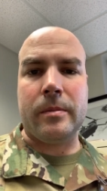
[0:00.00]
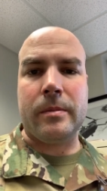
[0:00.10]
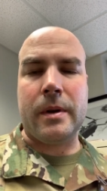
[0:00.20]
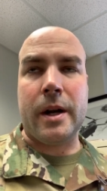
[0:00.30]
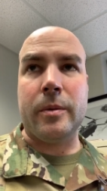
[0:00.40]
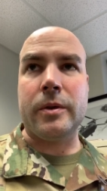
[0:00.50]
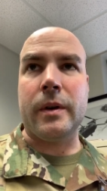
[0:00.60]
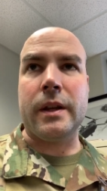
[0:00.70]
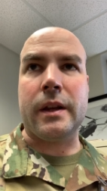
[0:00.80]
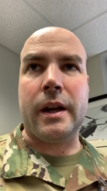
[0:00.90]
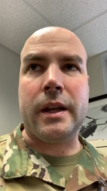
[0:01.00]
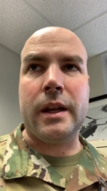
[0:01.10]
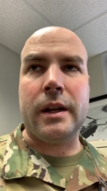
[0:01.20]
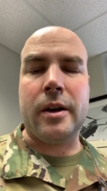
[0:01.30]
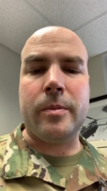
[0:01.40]
I will do anything I
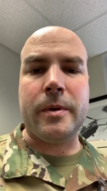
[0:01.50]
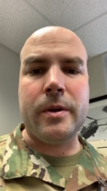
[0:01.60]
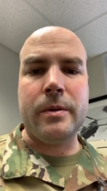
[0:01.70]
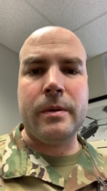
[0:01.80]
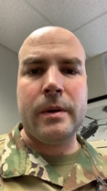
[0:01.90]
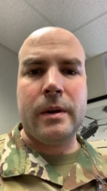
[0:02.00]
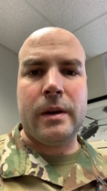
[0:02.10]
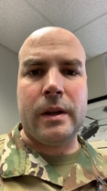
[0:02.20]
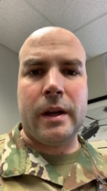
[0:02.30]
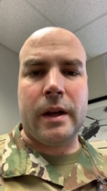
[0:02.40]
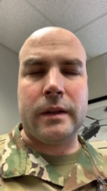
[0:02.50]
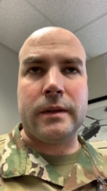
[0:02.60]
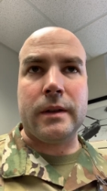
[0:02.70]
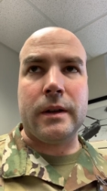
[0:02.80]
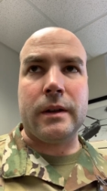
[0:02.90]
can to help you in that
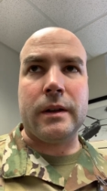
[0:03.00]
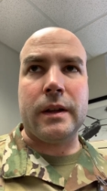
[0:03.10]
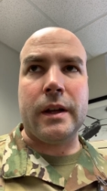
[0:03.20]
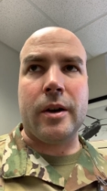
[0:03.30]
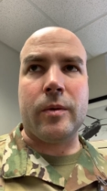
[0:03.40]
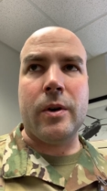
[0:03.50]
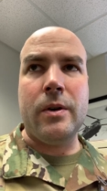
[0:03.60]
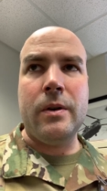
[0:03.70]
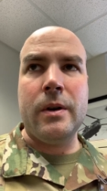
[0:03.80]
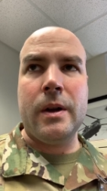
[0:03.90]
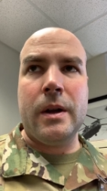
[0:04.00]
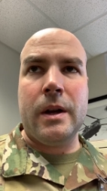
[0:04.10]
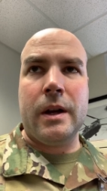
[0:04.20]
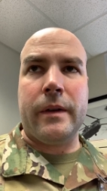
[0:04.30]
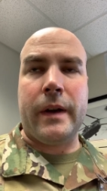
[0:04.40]
role.
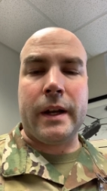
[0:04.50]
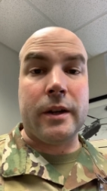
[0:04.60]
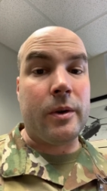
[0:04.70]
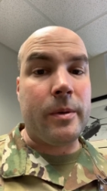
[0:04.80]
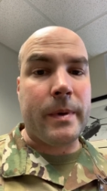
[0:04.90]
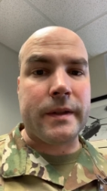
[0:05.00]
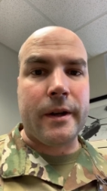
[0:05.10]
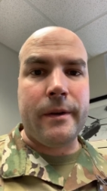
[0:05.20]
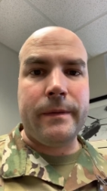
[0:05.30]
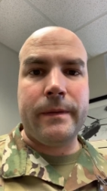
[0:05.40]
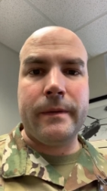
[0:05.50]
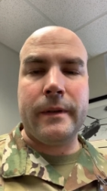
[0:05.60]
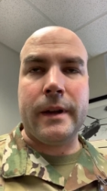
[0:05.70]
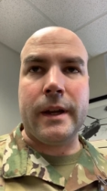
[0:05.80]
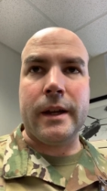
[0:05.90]
I've had to do it myself,
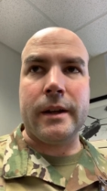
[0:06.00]
and